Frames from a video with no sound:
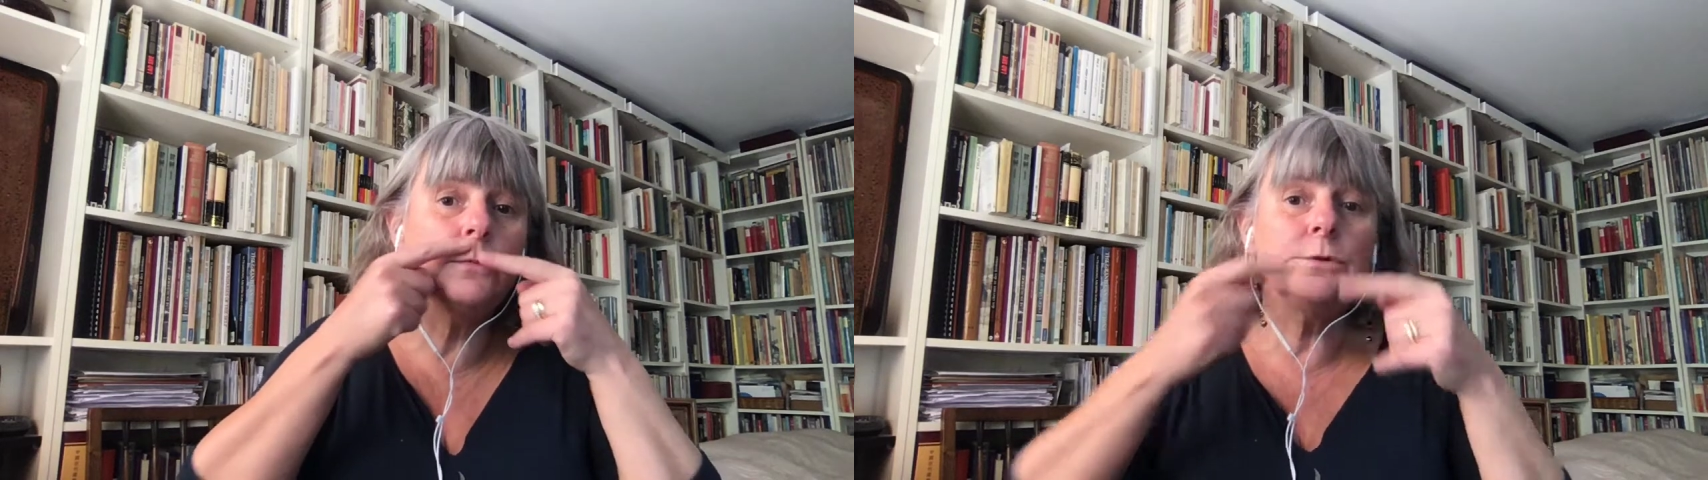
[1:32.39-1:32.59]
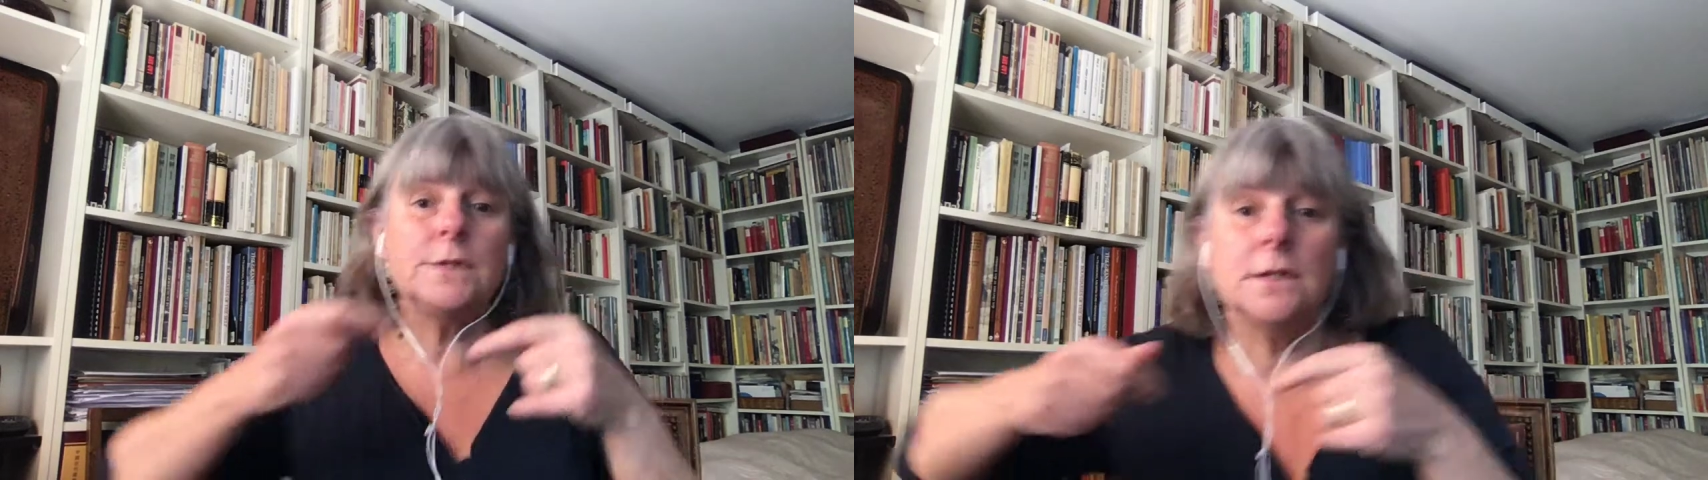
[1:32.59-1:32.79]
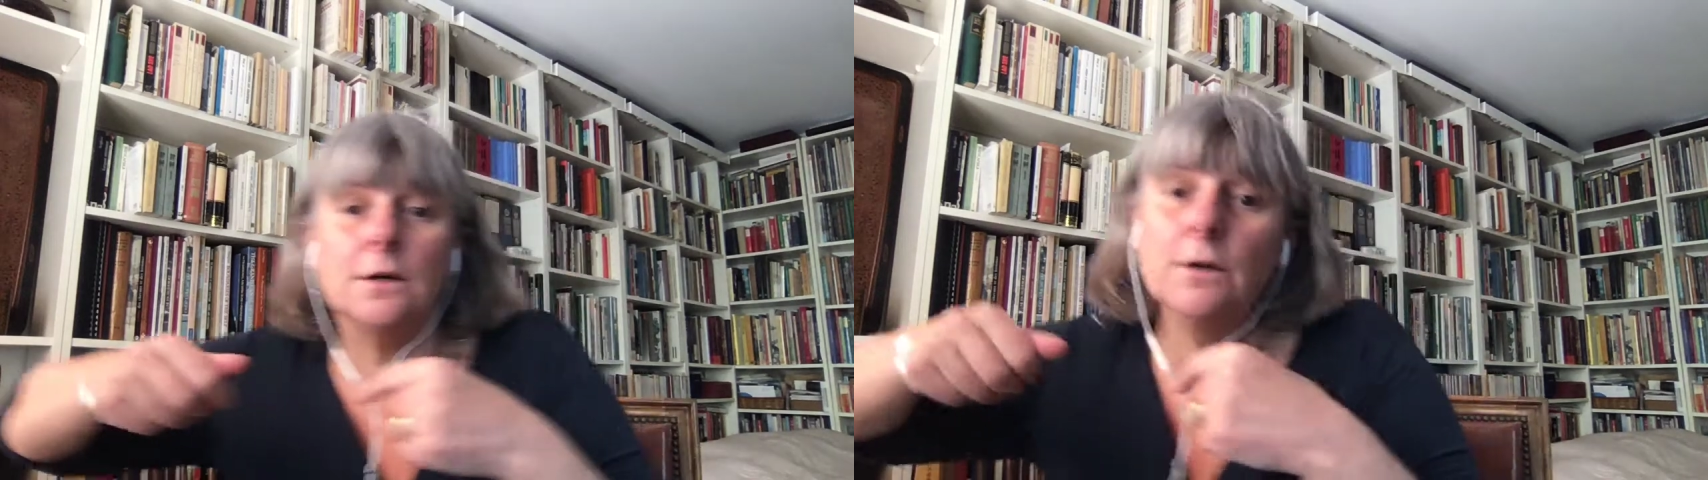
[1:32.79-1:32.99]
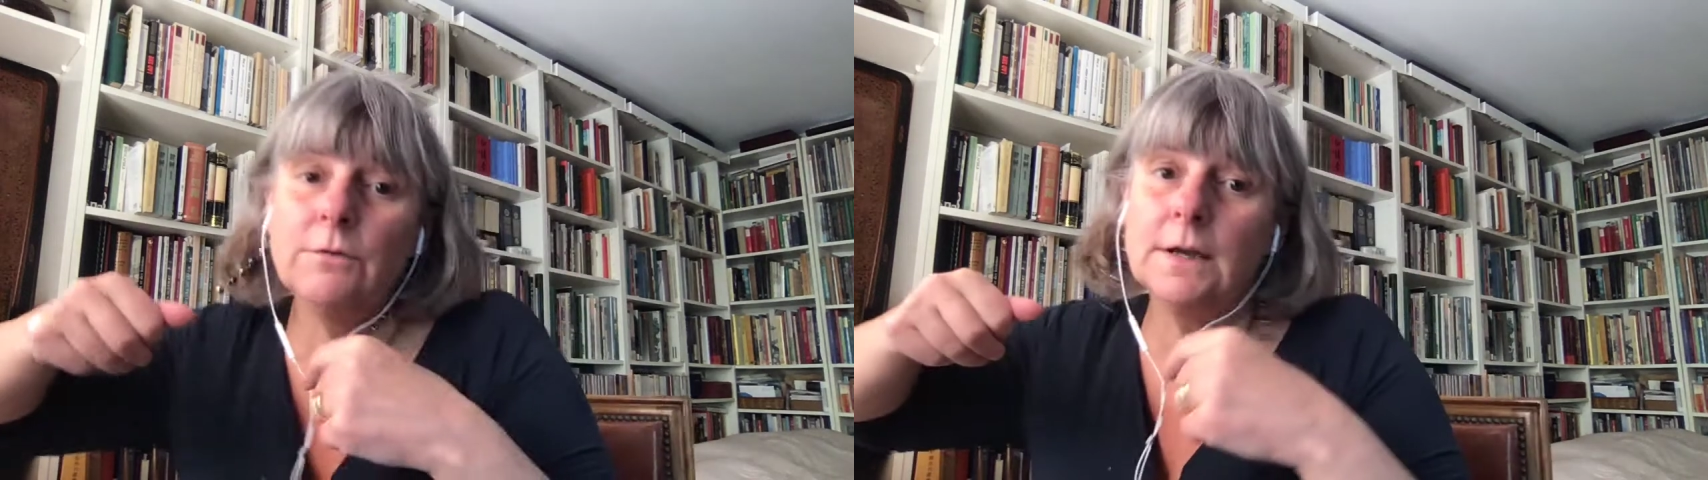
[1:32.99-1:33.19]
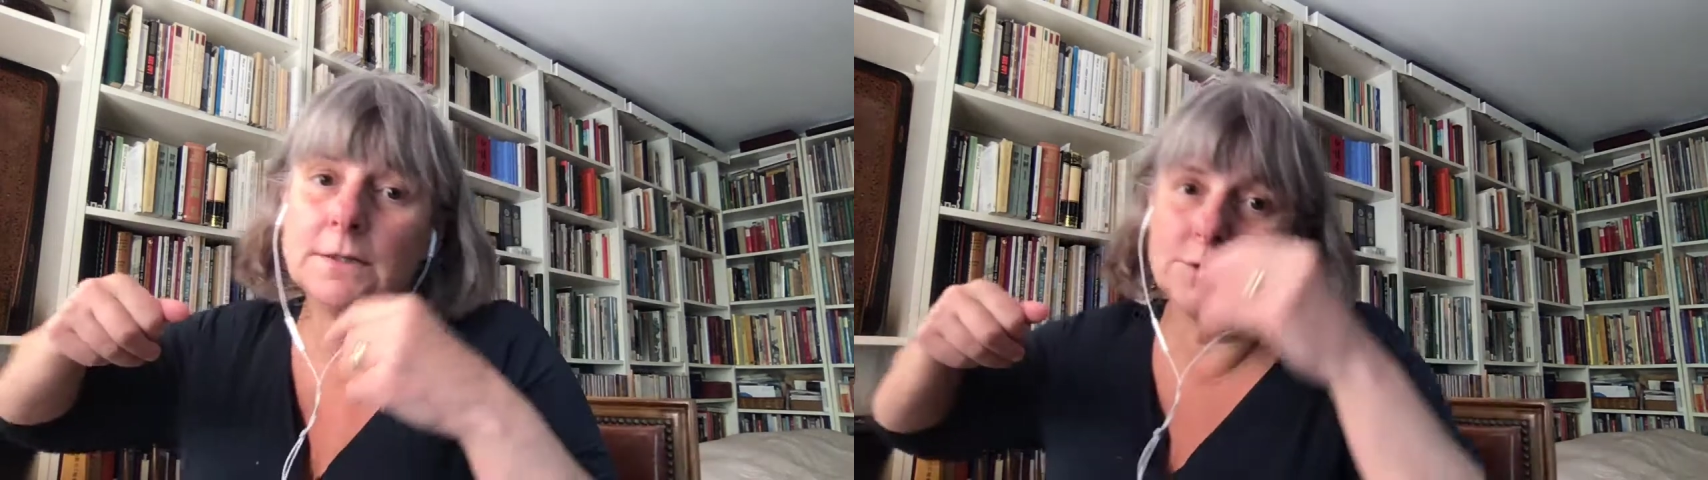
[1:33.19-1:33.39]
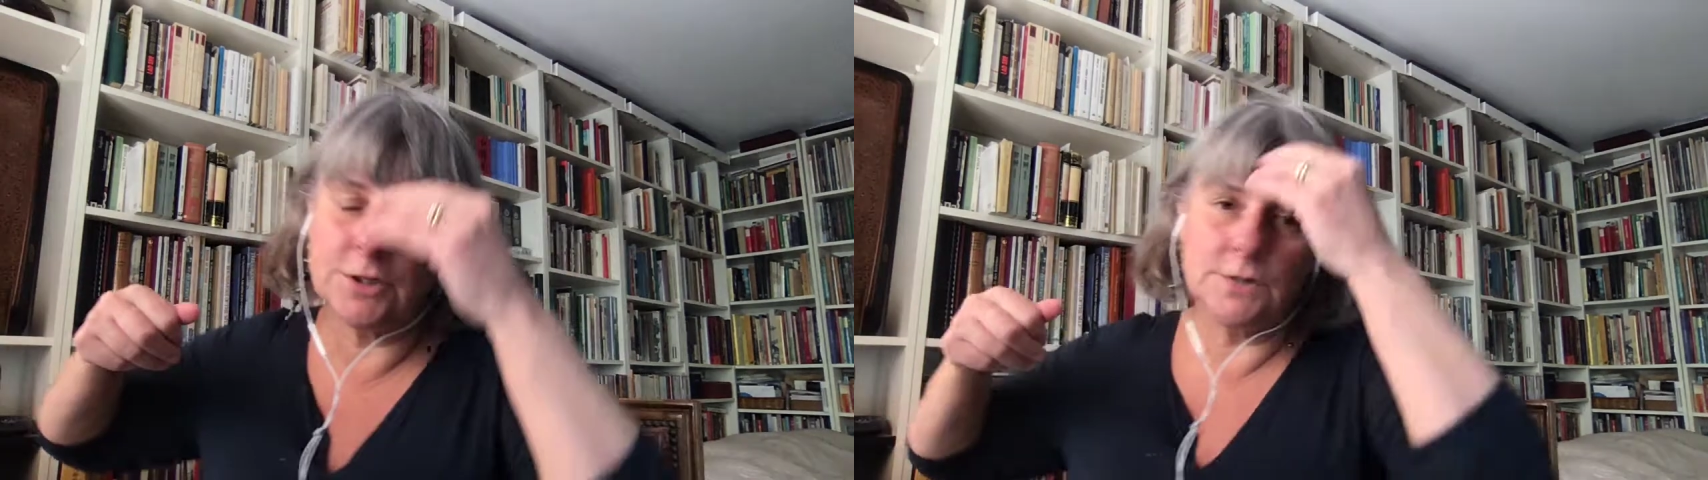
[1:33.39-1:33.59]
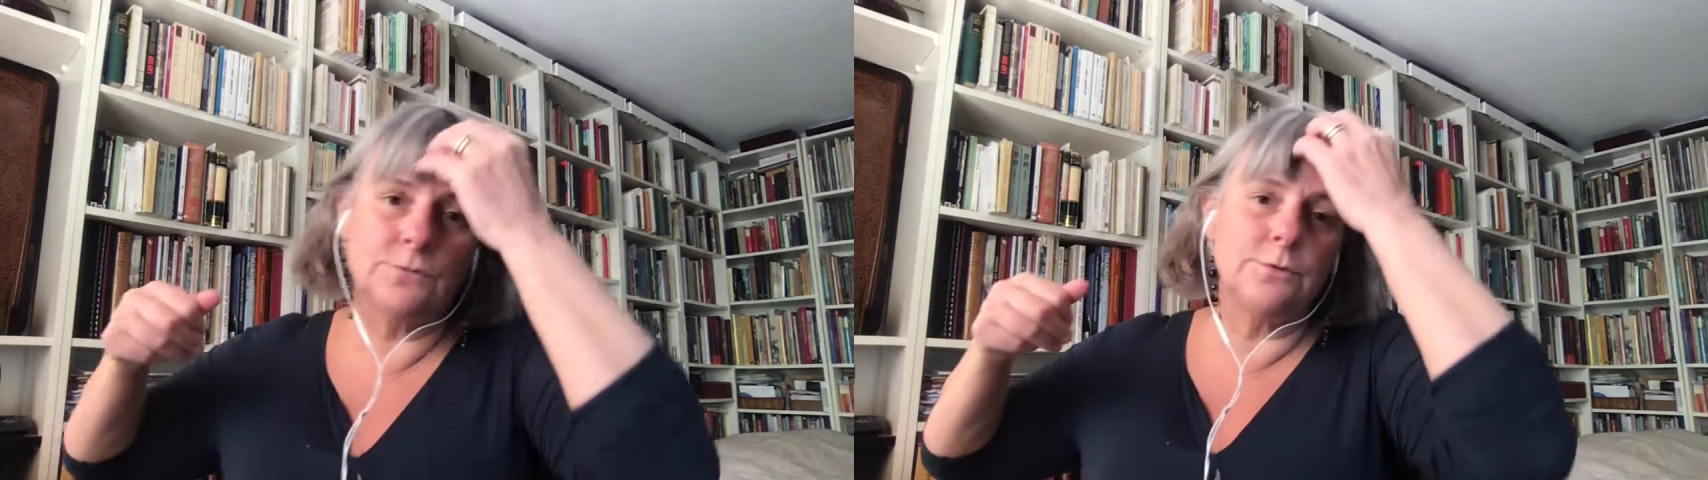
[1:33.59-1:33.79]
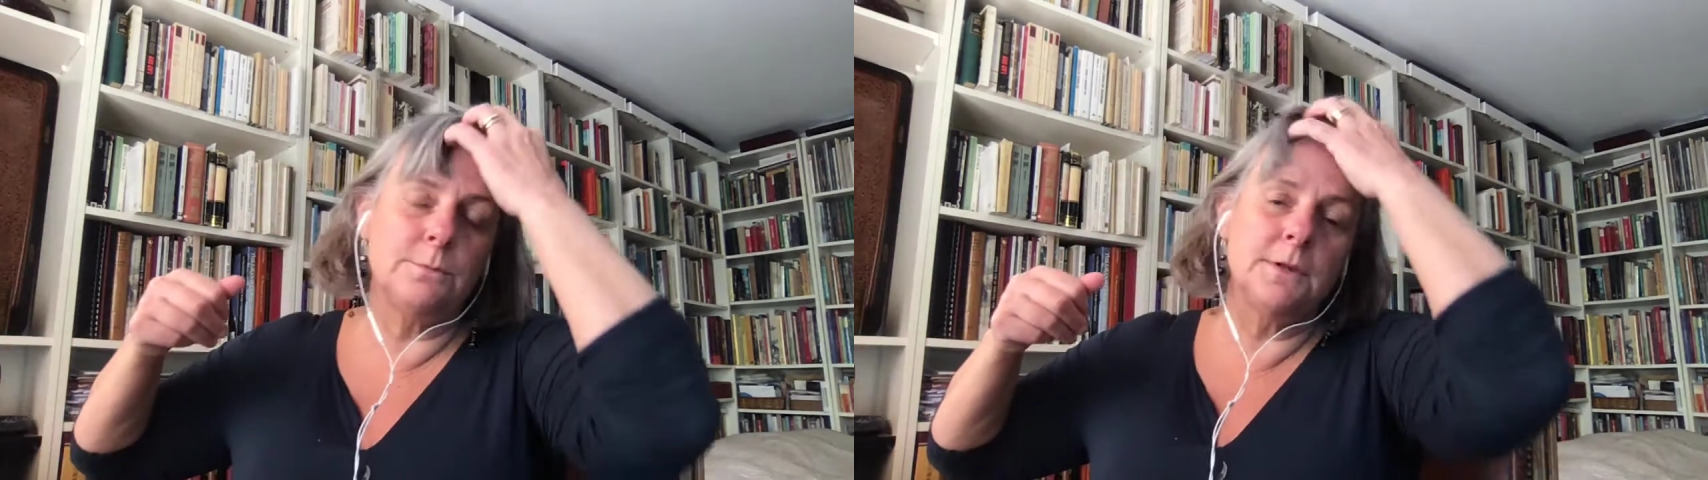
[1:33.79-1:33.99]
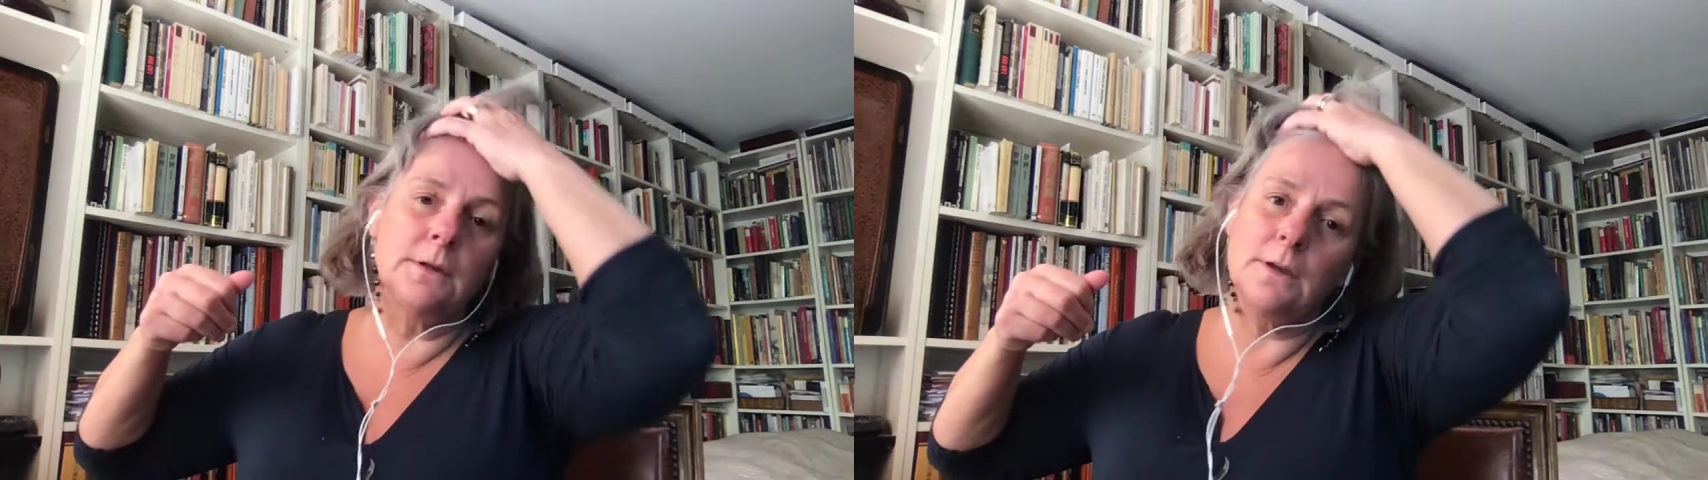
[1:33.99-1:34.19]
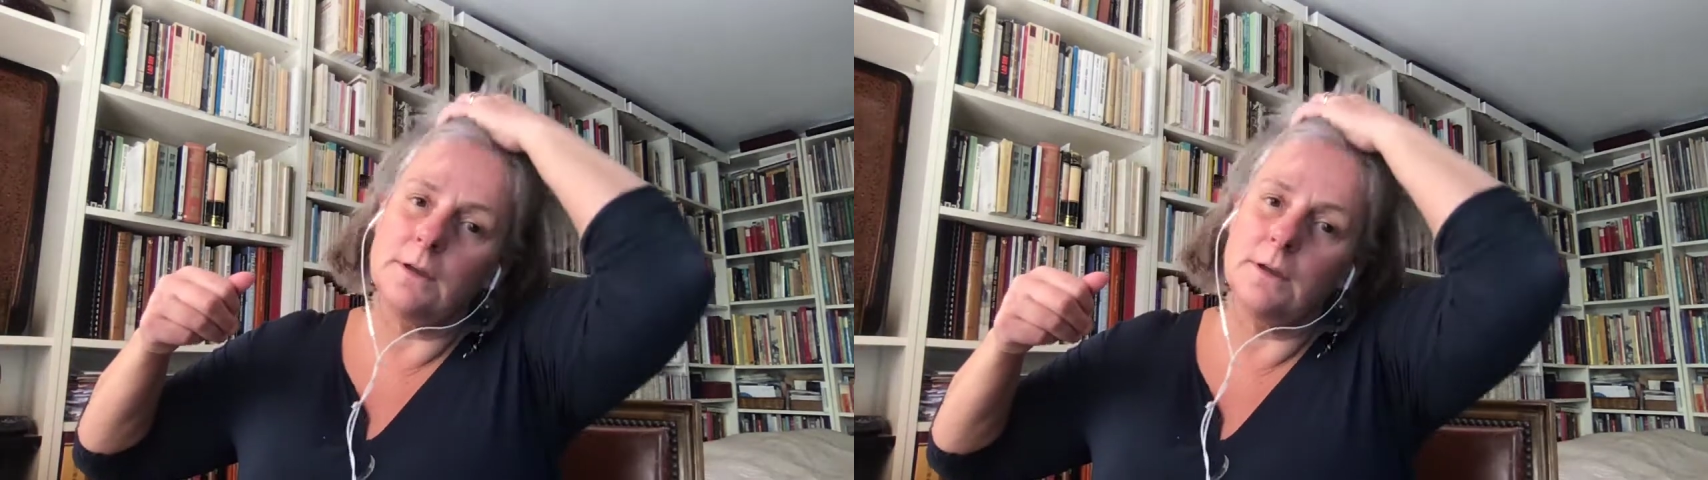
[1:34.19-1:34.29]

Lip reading: already going red just from the